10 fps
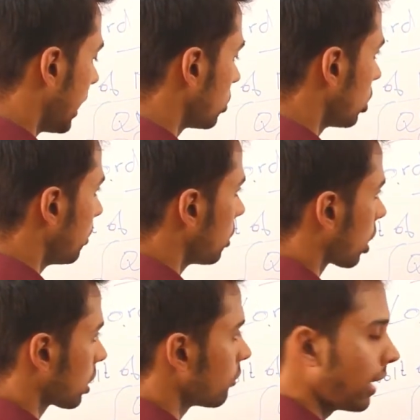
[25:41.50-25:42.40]
I told about
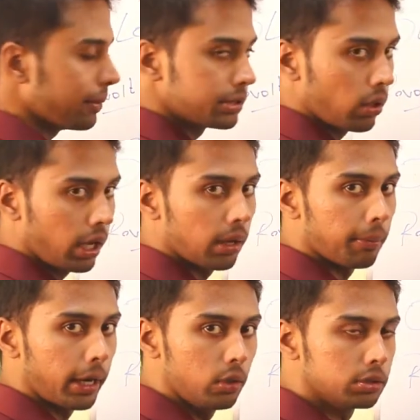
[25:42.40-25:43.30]
Doctrine of Lapse, okay.
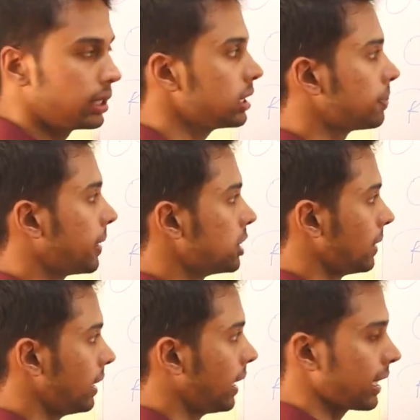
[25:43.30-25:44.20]
By using this
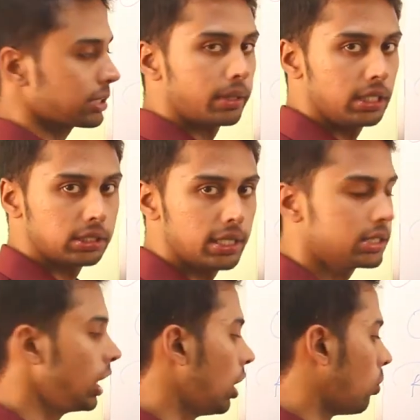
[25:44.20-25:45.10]
principle, he annexed many states.
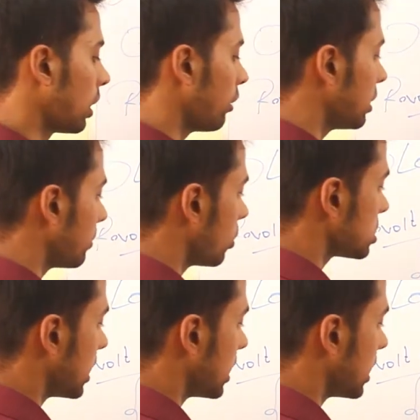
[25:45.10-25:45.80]
One of them was